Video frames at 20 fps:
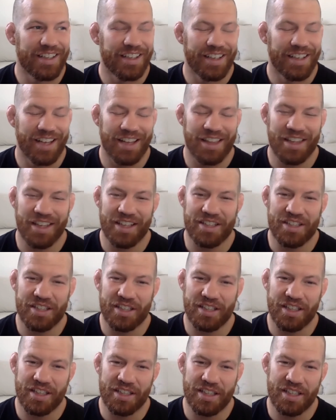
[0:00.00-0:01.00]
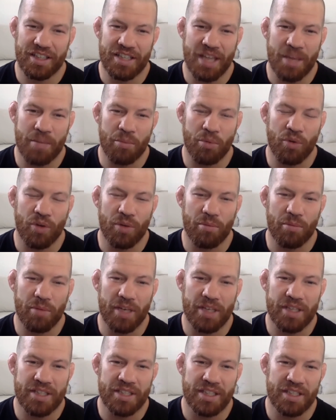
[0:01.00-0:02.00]
I think it's the 10-point
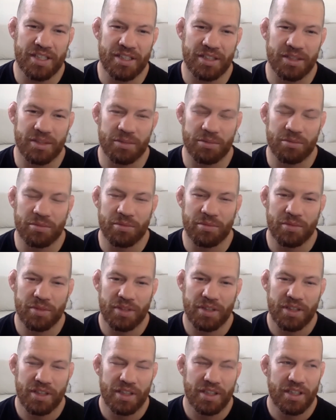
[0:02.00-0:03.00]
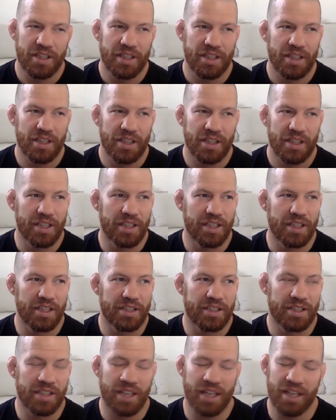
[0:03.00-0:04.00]
must system
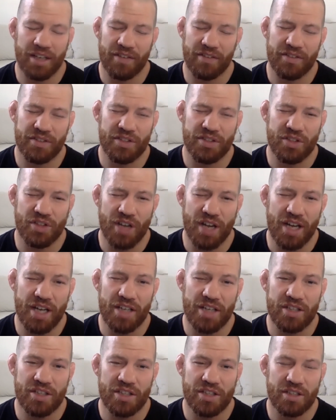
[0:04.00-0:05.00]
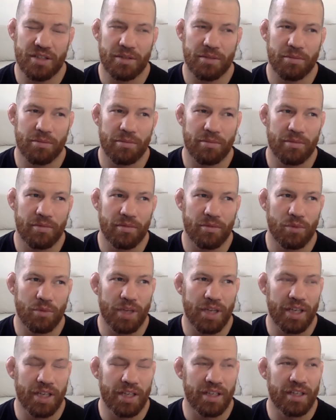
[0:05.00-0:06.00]
is kind of strange
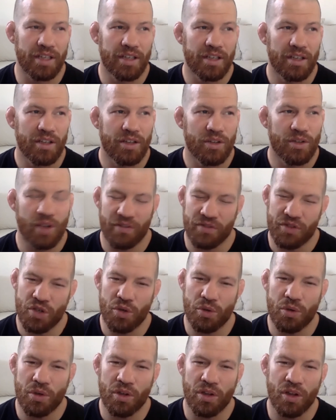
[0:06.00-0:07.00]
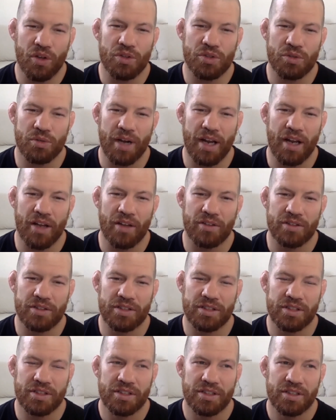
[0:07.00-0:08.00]
when you have two close
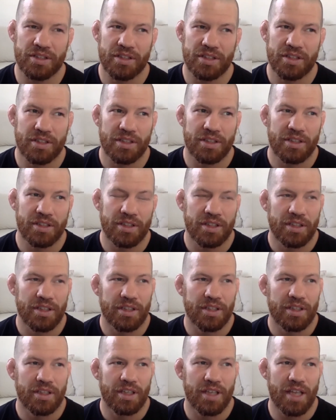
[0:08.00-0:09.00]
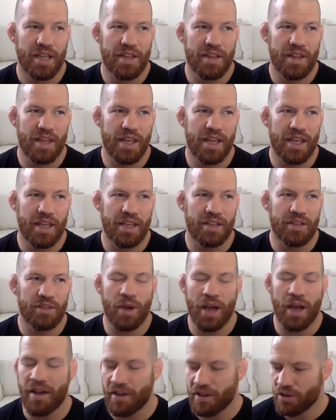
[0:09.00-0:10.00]
rounds. And then you
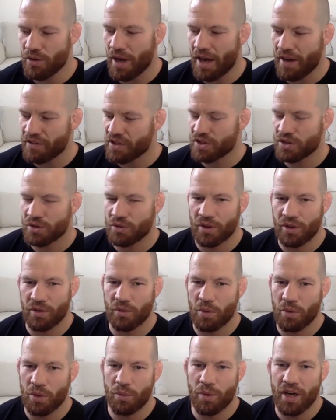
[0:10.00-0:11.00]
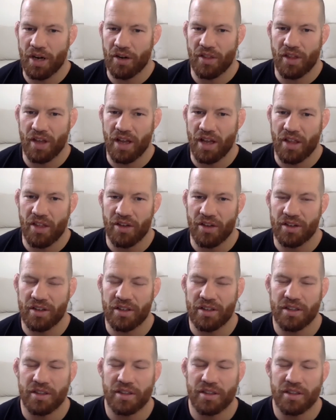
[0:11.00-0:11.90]
have to score it one way or the other.